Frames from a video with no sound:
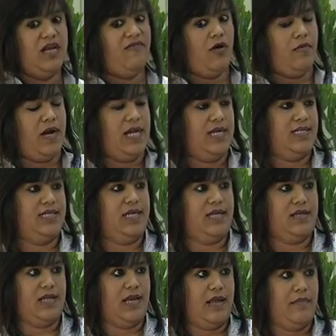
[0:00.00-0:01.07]
they've already
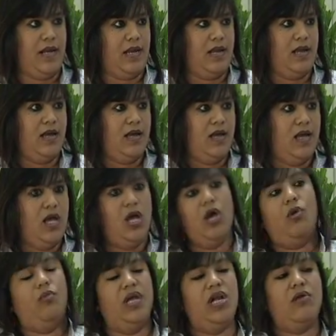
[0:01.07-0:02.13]
exceeded the limit.
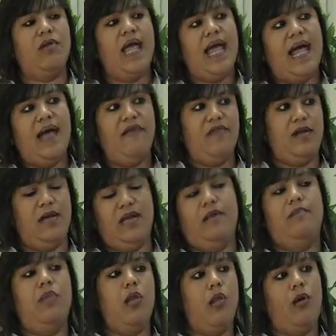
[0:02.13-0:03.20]
We don't have an
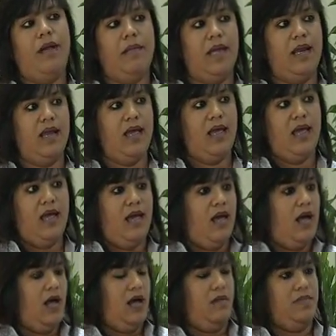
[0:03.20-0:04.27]
unemployment
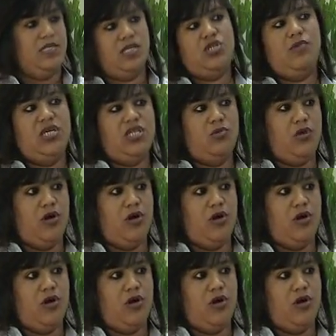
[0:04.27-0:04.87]
situation